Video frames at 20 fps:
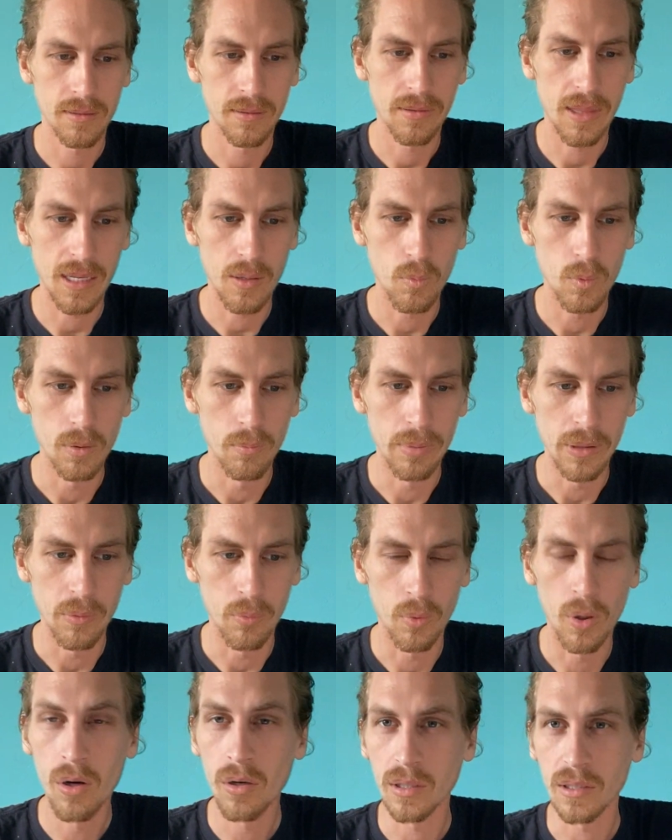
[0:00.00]
they will be
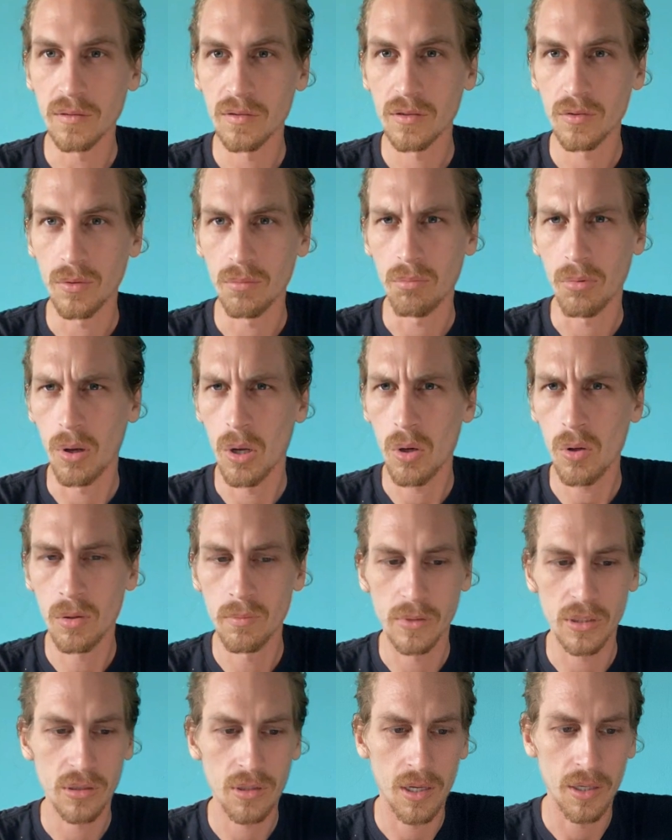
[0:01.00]
wrong is
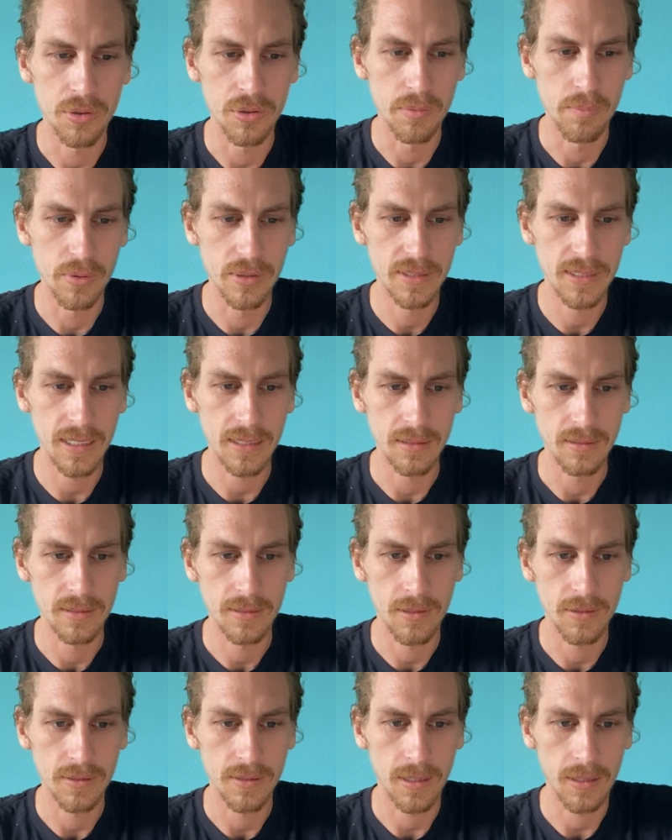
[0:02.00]
almost 100%,
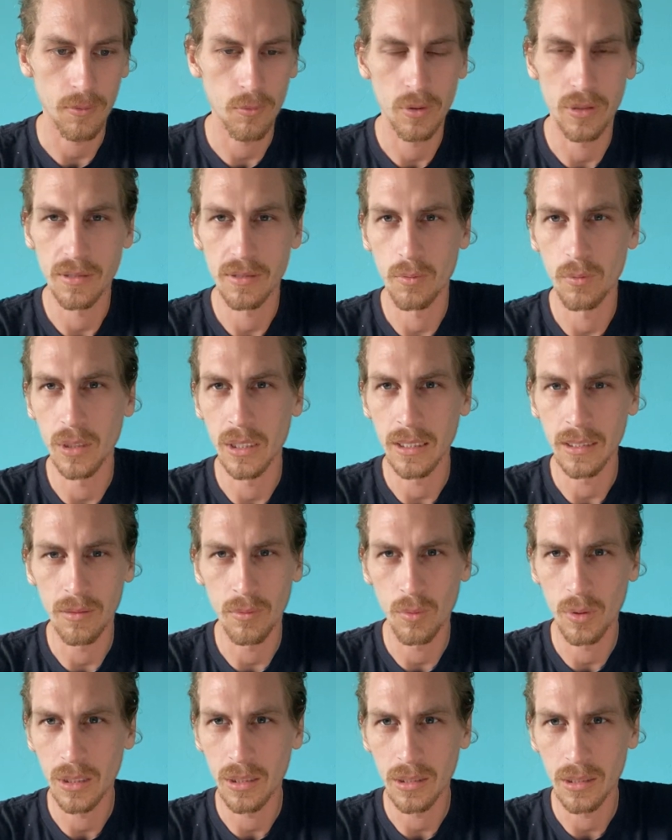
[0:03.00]
because like what is it, 1
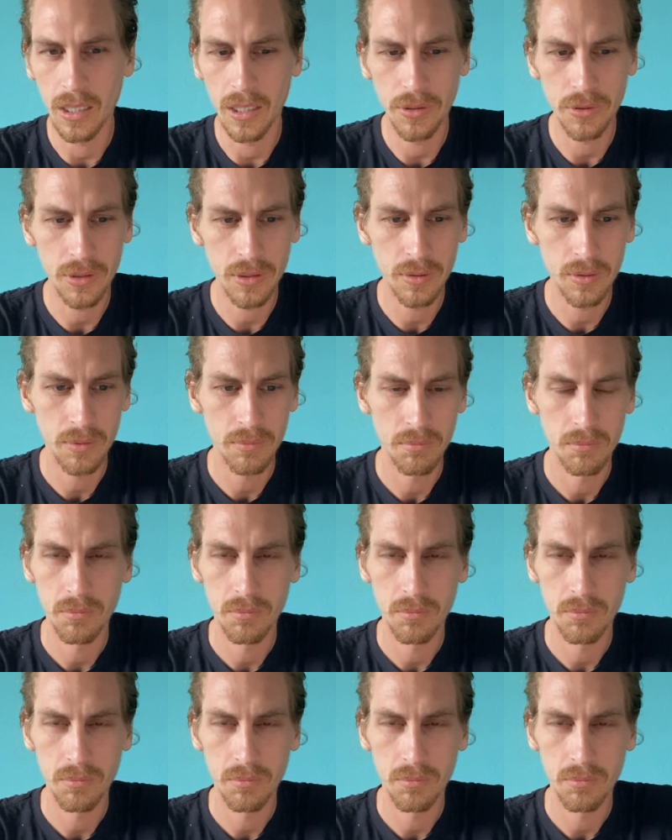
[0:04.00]
in 100,